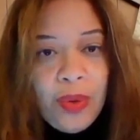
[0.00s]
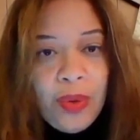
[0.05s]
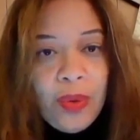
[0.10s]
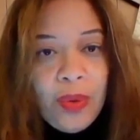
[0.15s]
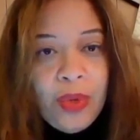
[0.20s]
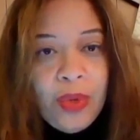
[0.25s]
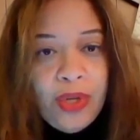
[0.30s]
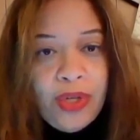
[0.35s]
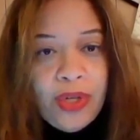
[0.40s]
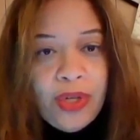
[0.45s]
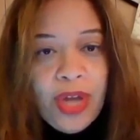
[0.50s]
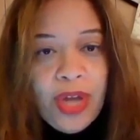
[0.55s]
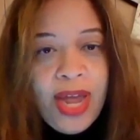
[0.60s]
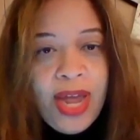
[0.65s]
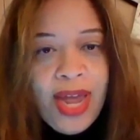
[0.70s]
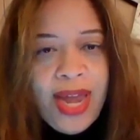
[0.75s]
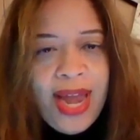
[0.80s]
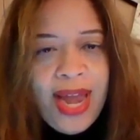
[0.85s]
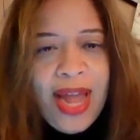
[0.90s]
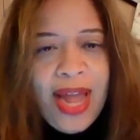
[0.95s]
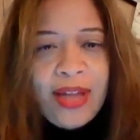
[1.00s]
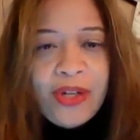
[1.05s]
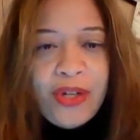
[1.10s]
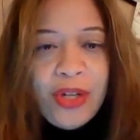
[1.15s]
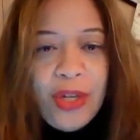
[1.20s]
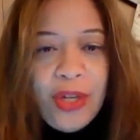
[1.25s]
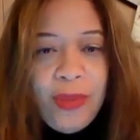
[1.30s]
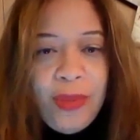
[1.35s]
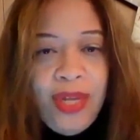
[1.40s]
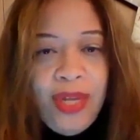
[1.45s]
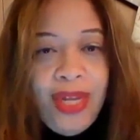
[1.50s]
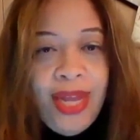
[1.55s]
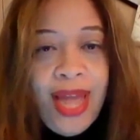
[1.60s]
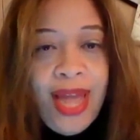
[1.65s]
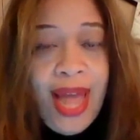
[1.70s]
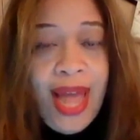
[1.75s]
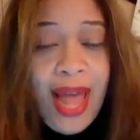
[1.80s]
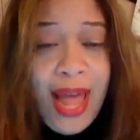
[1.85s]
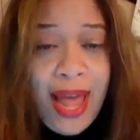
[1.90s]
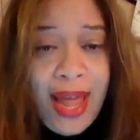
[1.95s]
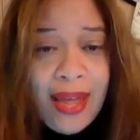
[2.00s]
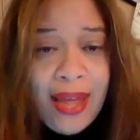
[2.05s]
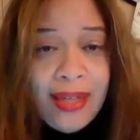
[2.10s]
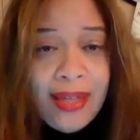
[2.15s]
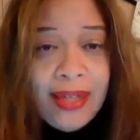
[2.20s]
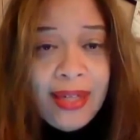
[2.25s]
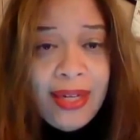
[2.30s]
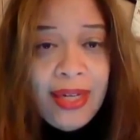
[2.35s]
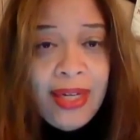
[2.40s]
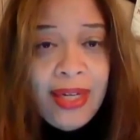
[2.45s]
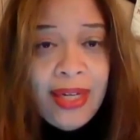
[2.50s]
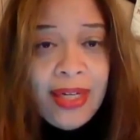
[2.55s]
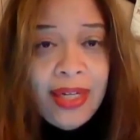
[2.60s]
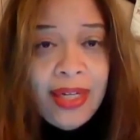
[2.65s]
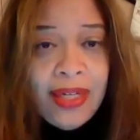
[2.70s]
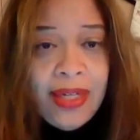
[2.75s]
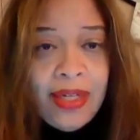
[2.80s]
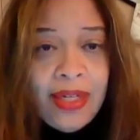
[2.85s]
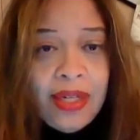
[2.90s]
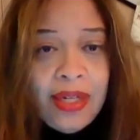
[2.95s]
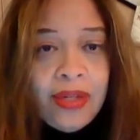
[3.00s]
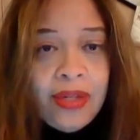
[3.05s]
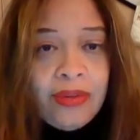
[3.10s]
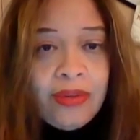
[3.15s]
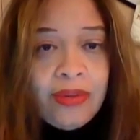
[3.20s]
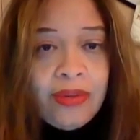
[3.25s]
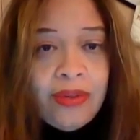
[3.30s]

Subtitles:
which I had actually began in